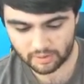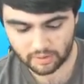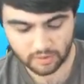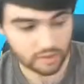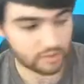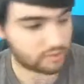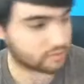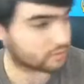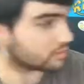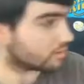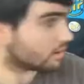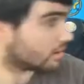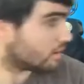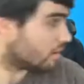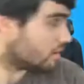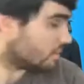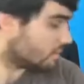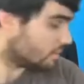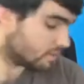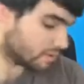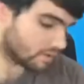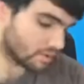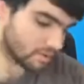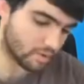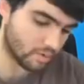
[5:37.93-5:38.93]
Let's go.
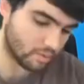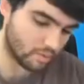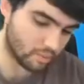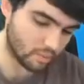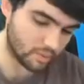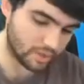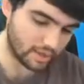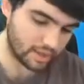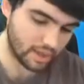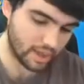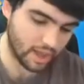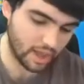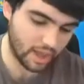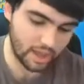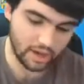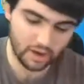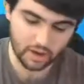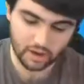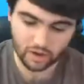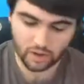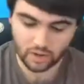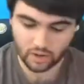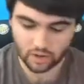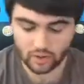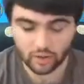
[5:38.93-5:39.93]
We got
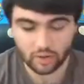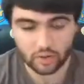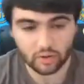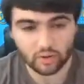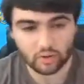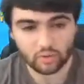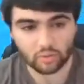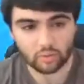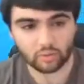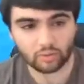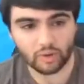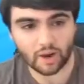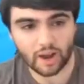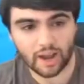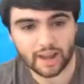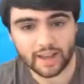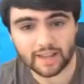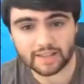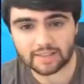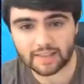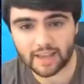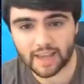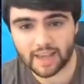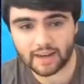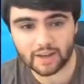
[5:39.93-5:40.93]

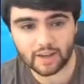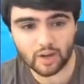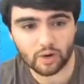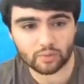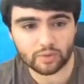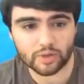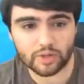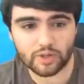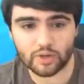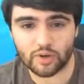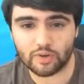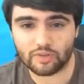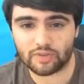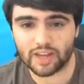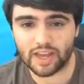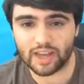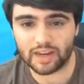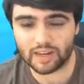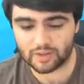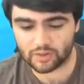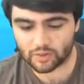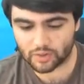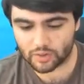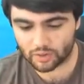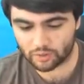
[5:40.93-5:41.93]
Ryan Tannehill
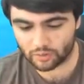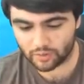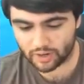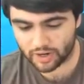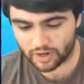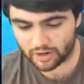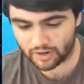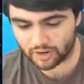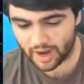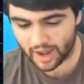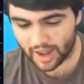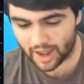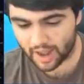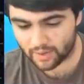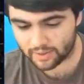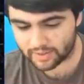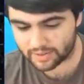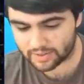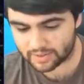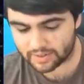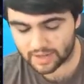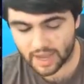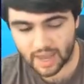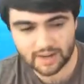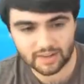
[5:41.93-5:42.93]
rejuvenating his career out
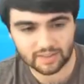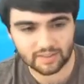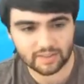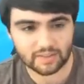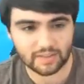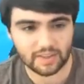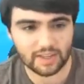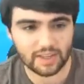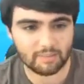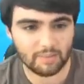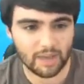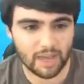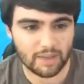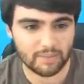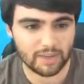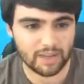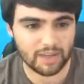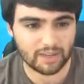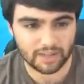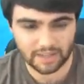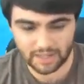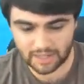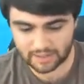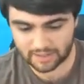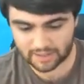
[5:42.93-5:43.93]
in Tennessee. Maybe
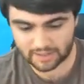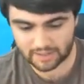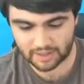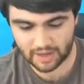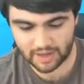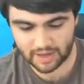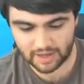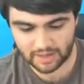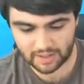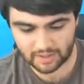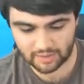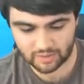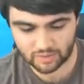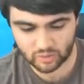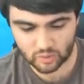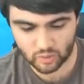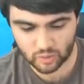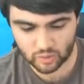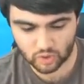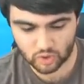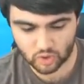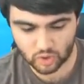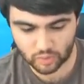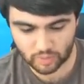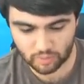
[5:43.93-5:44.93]
going to get the Titans to
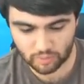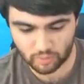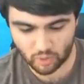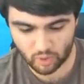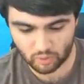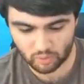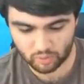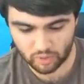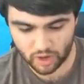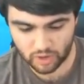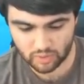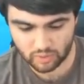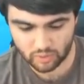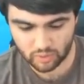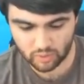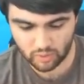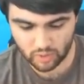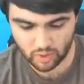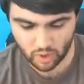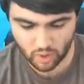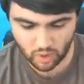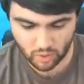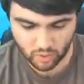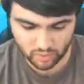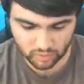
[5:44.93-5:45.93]
a Super Bowl run. Who
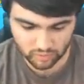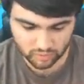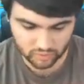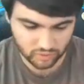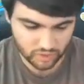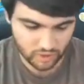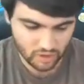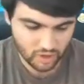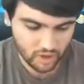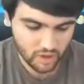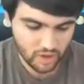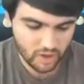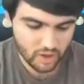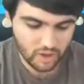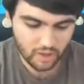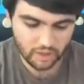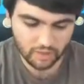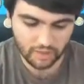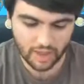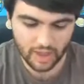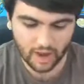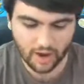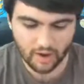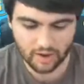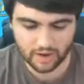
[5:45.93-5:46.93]
knows?
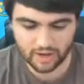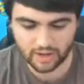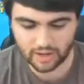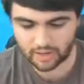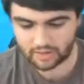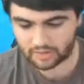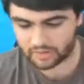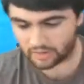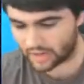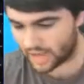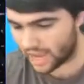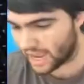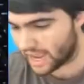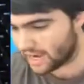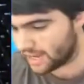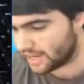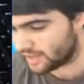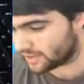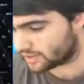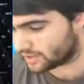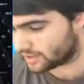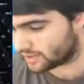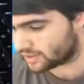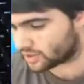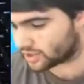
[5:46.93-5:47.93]
There it is,
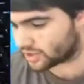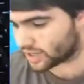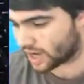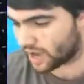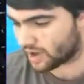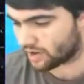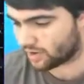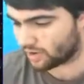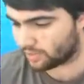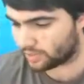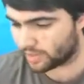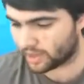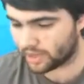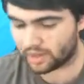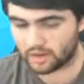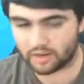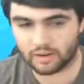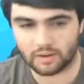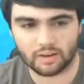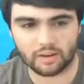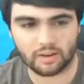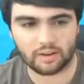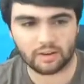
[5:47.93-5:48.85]
ladies and gentlemen.